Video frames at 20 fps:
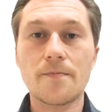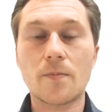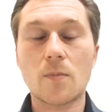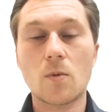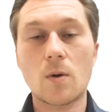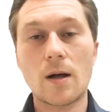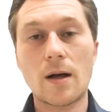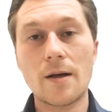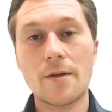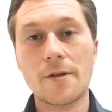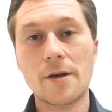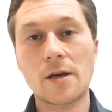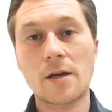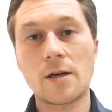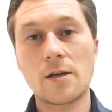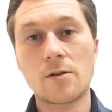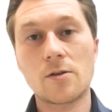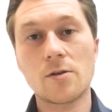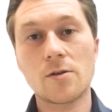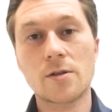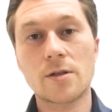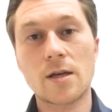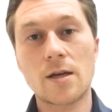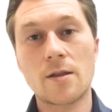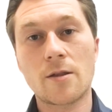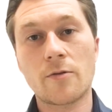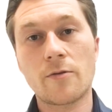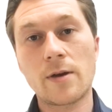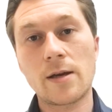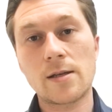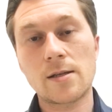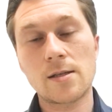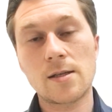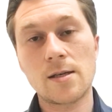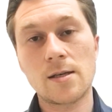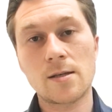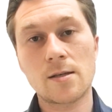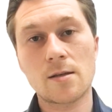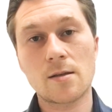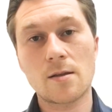Well, I think it does, and the reason
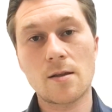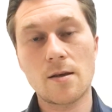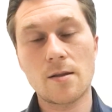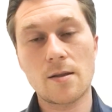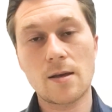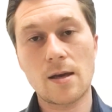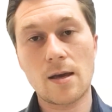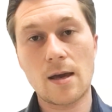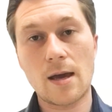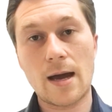is that the